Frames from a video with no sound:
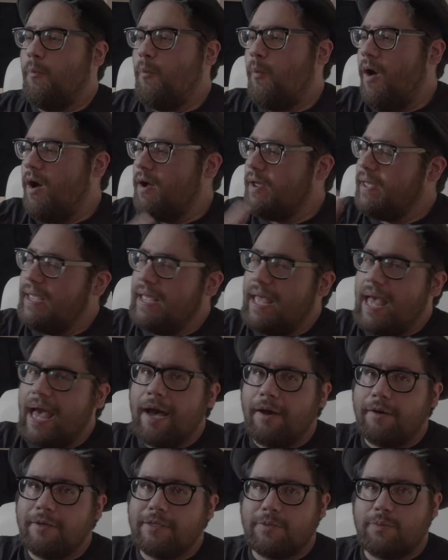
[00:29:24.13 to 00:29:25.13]
walking
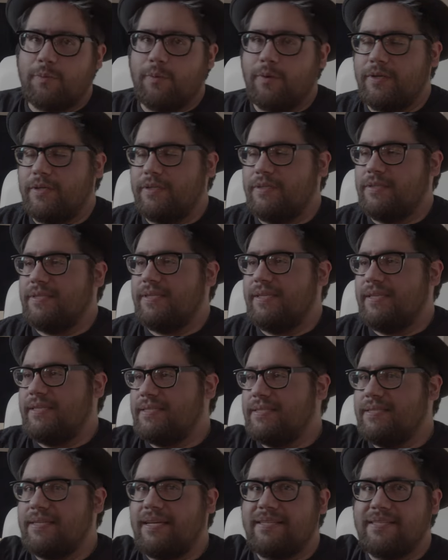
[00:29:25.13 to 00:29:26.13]
out toward to the
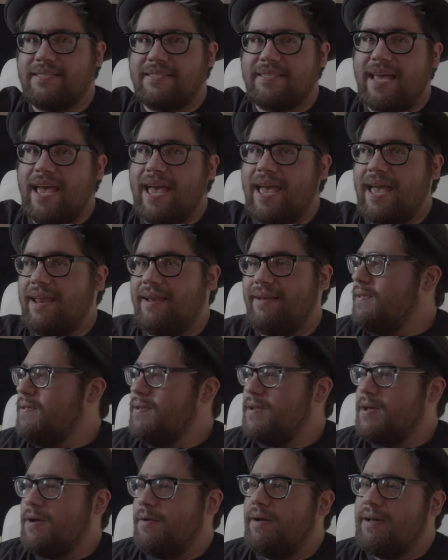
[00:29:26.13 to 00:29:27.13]
sunset,
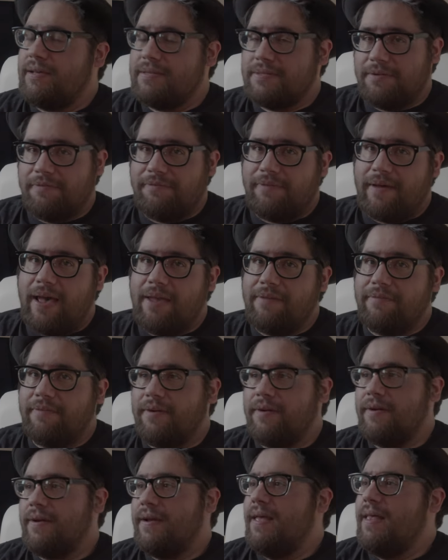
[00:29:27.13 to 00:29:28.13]
you know, a
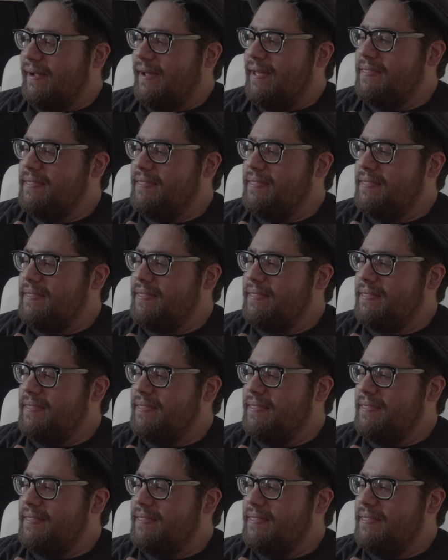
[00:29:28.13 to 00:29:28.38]
survivor.